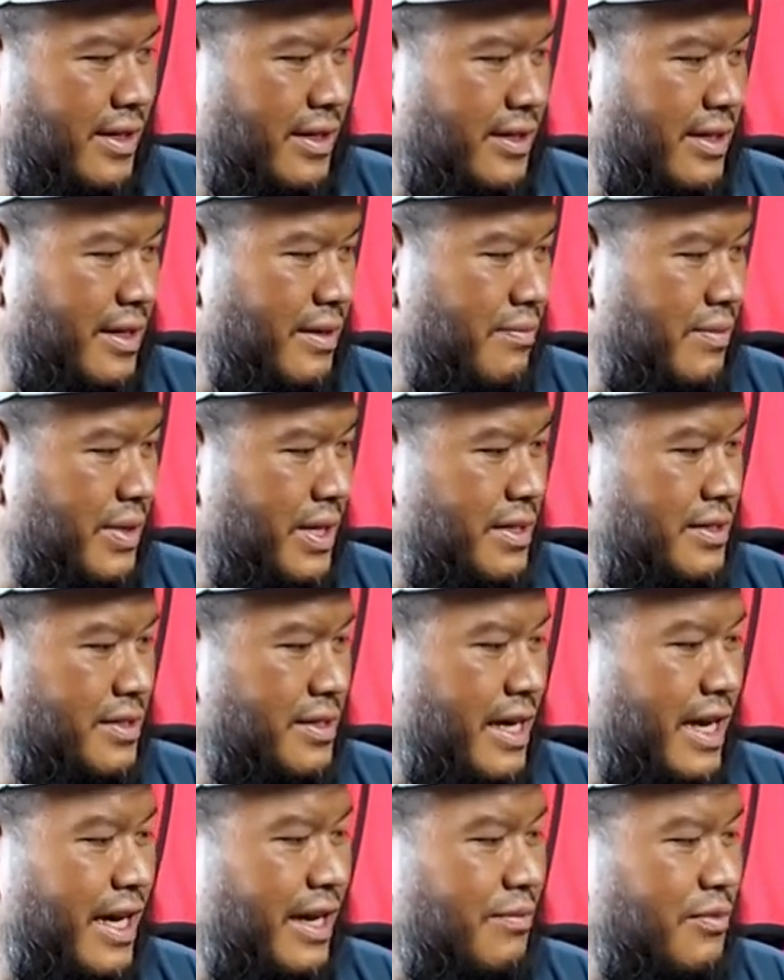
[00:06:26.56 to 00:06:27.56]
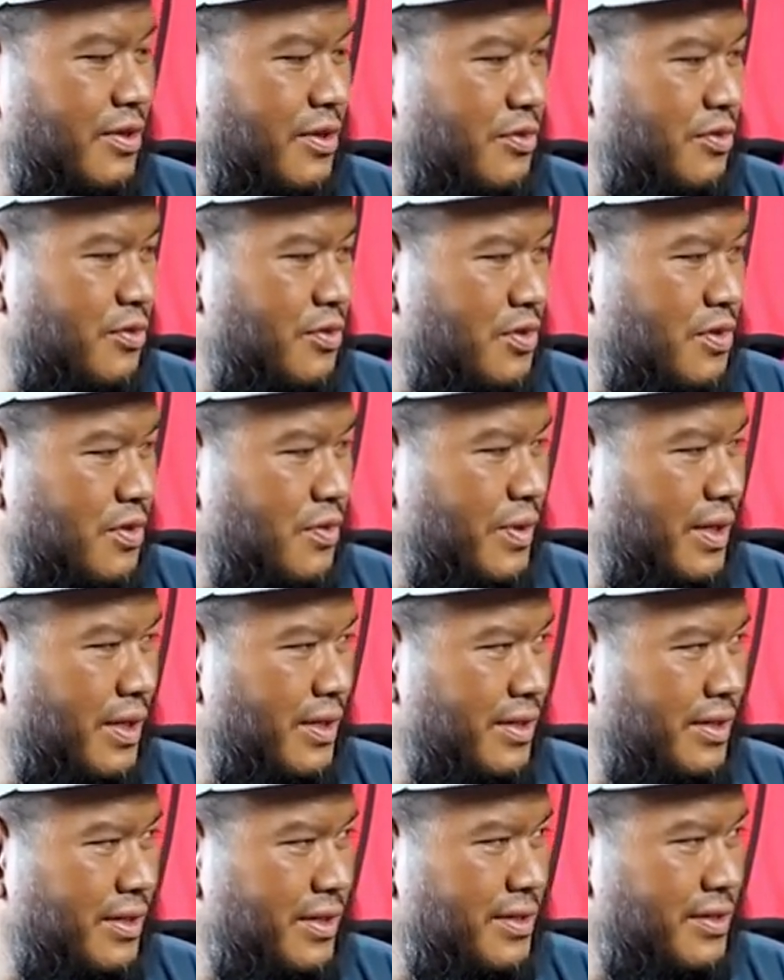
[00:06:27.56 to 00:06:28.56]
dumbbells. I am not too sure
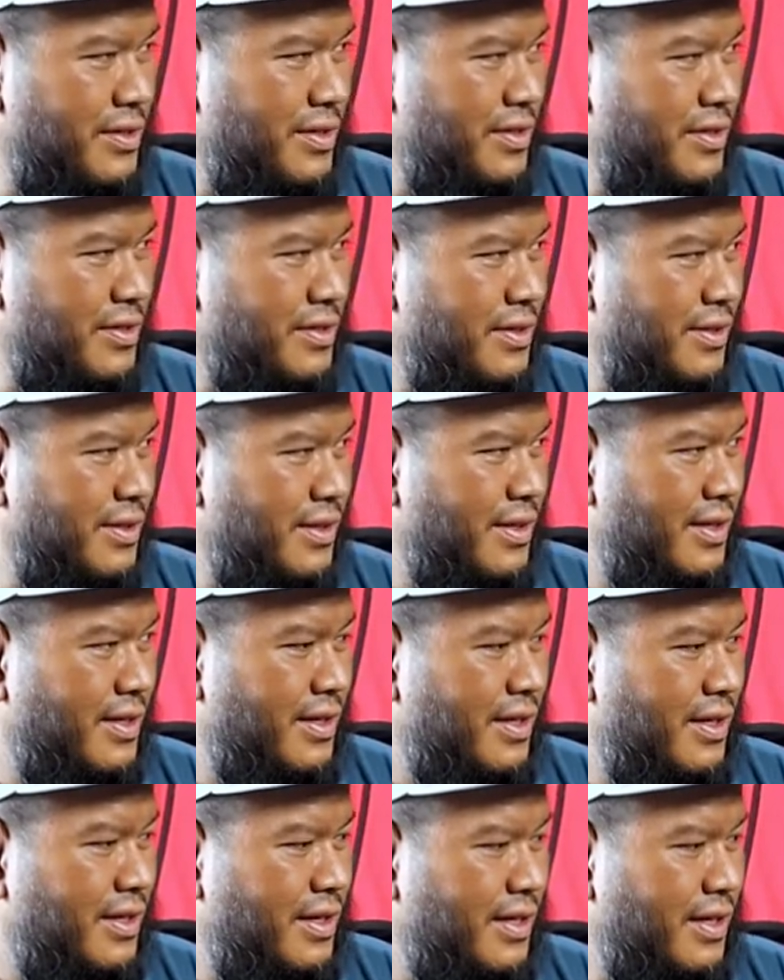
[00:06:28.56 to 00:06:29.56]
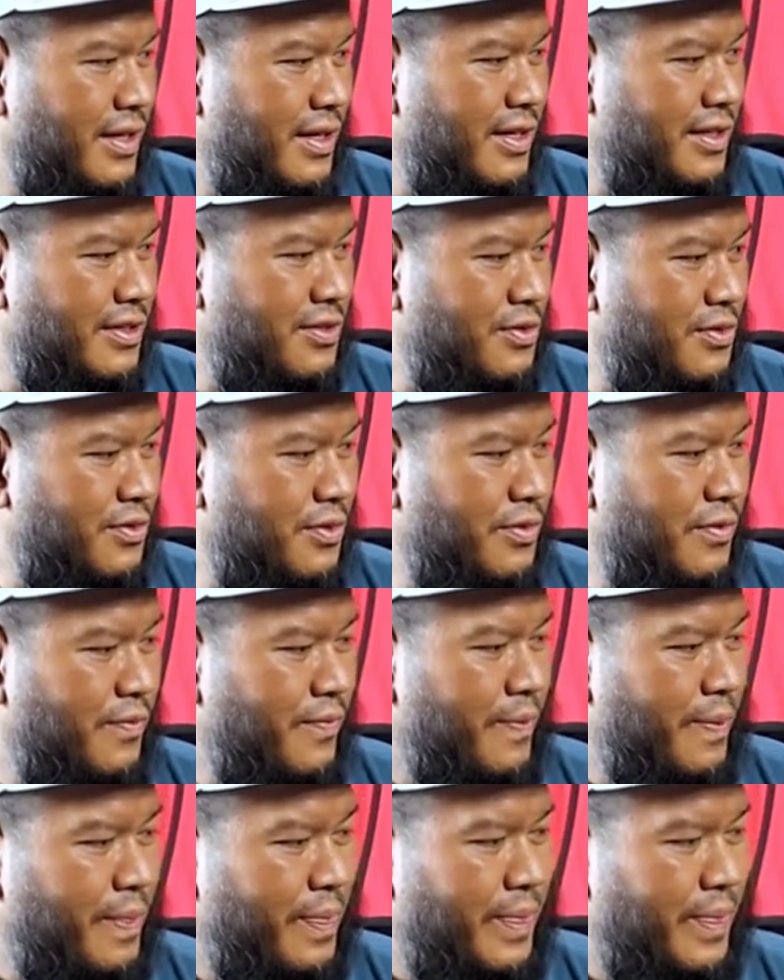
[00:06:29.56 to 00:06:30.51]
whether this is true.